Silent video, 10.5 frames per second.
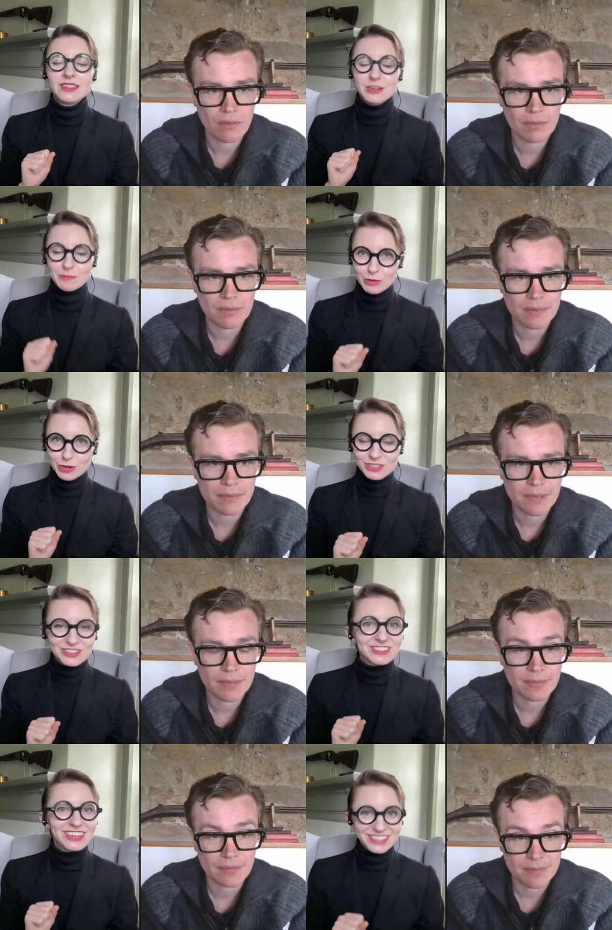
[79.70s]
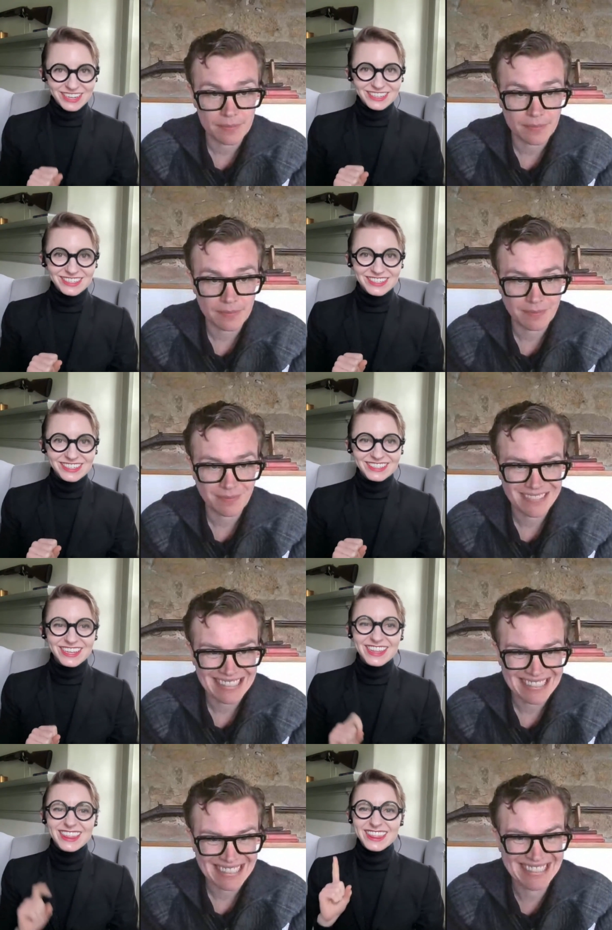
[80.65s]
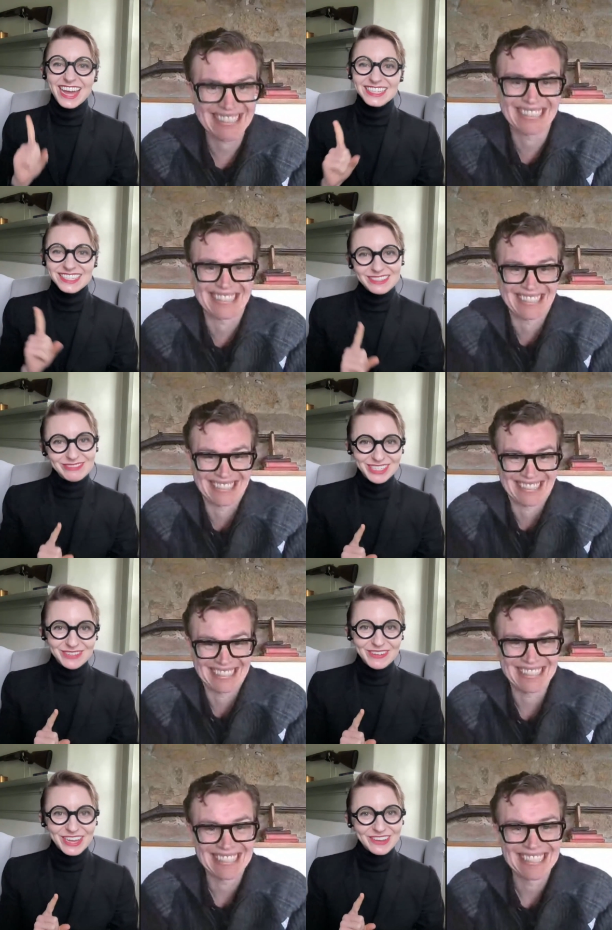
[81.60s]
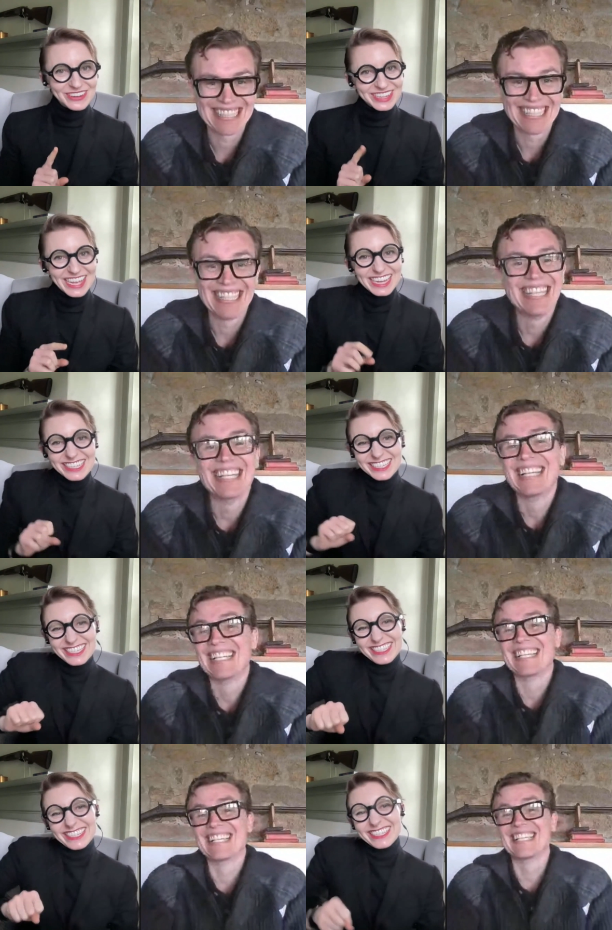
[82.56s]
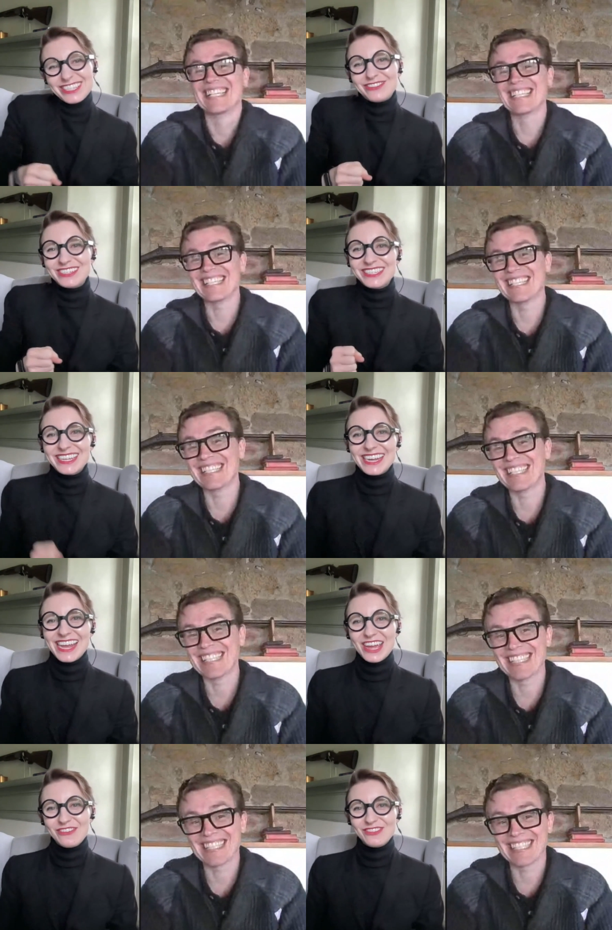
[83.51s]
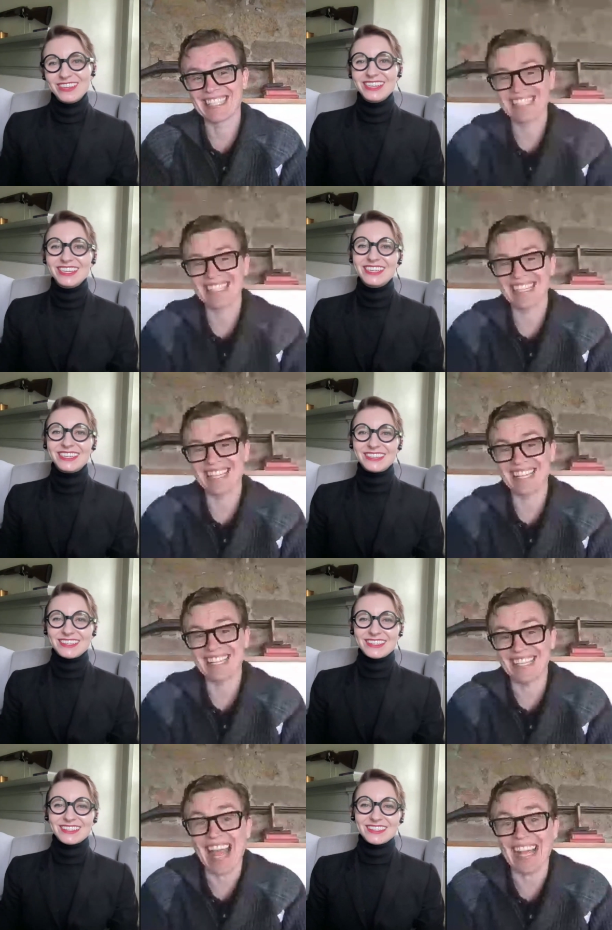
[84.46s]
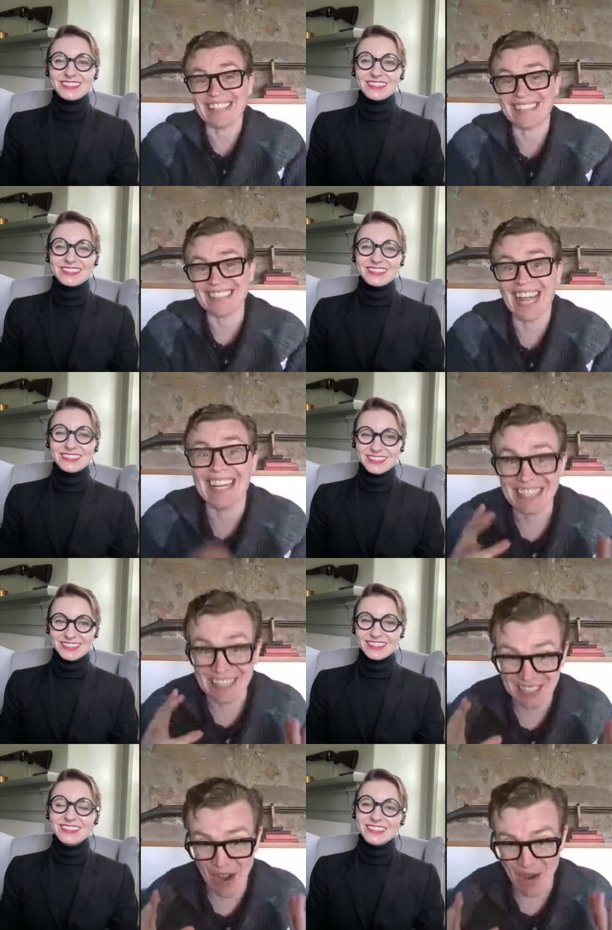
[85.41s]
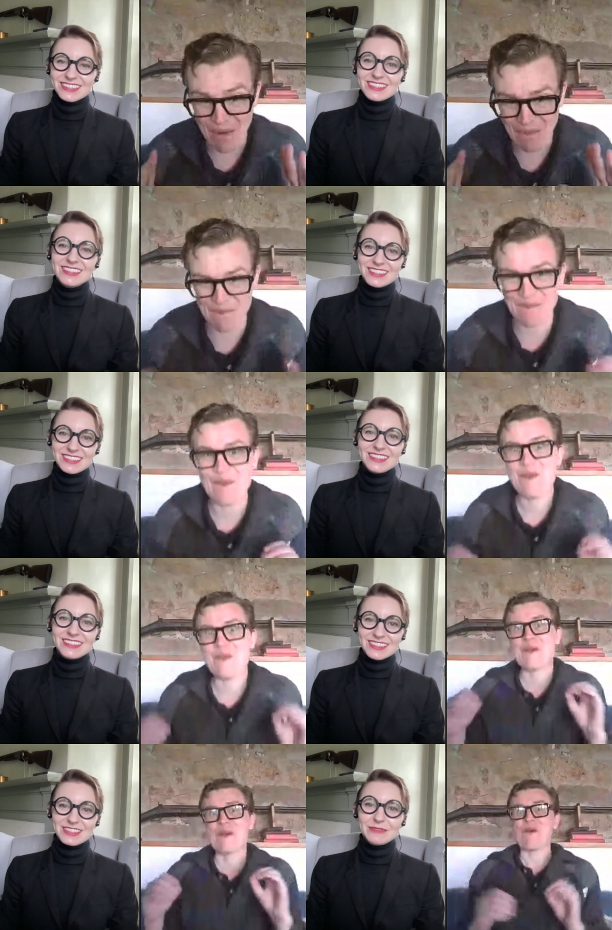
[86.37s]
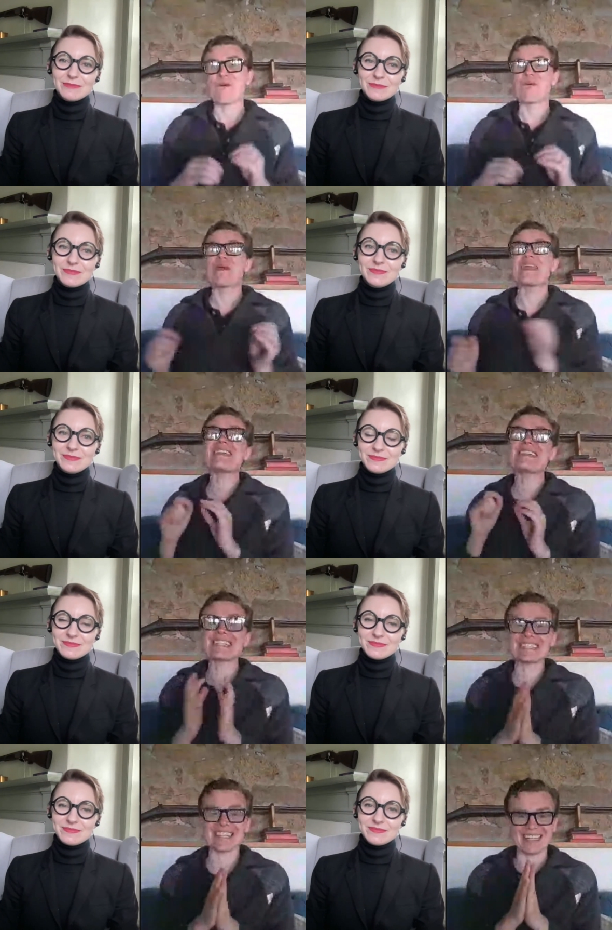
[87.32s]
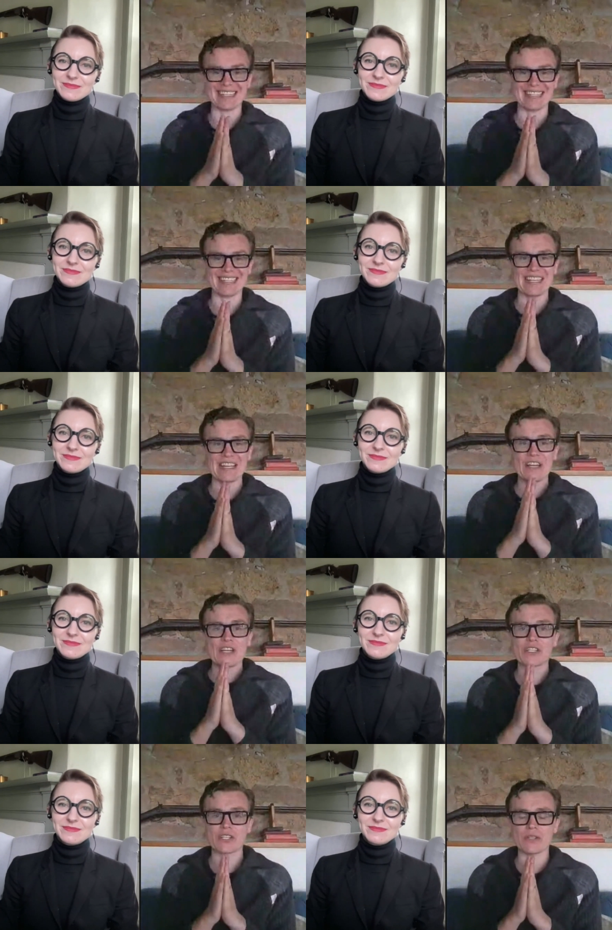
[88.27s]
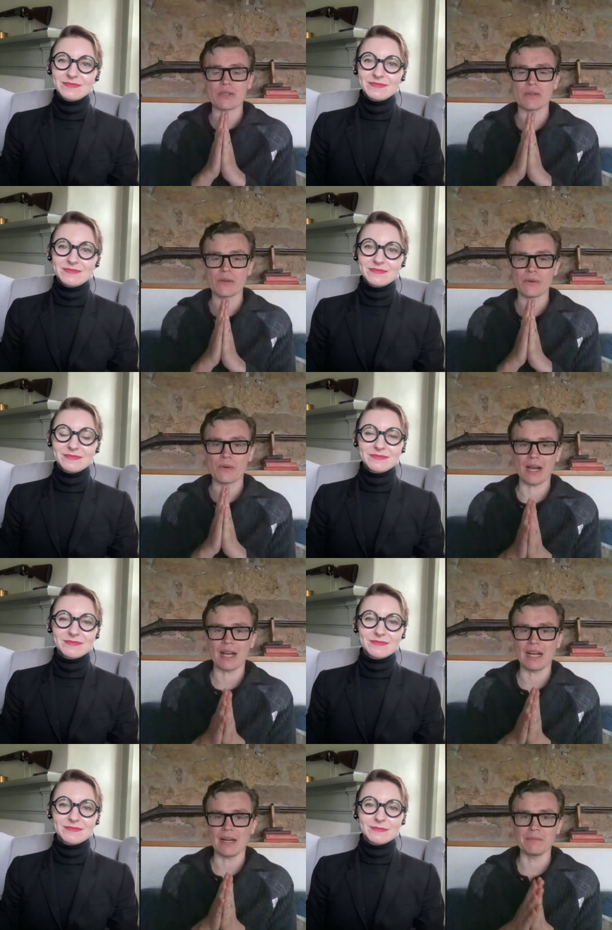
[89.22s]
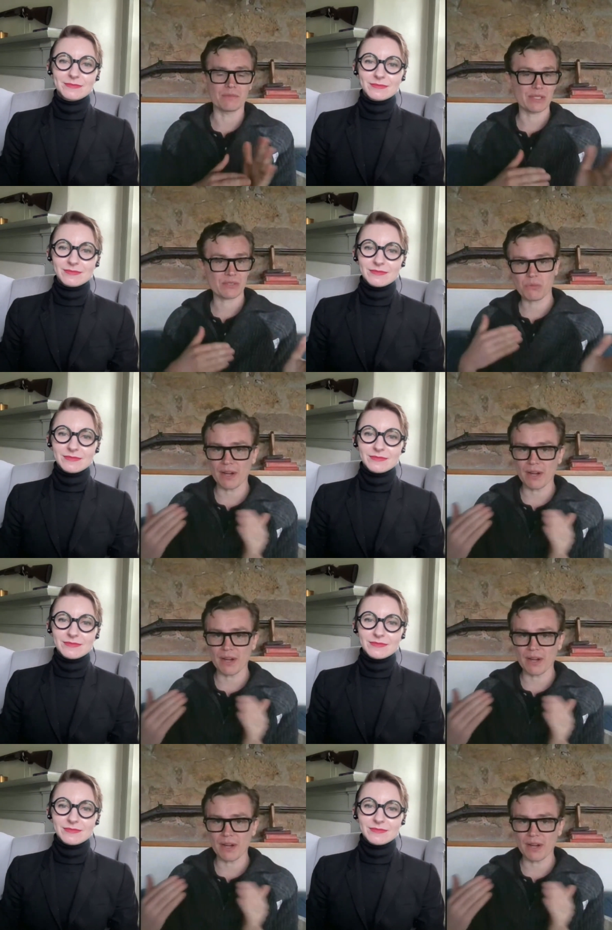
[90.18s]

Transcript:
Speaker 1: their personal identities. That seems to be where like you twist the knife.
Speaker 2: Yes, and so we decided to um, was